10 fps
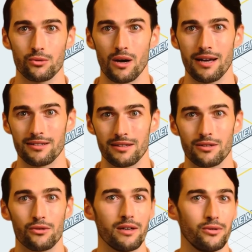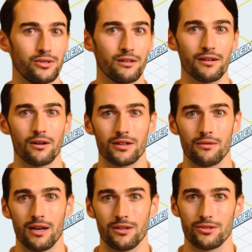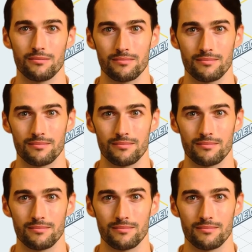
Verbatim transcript: ranked in the critical severity range,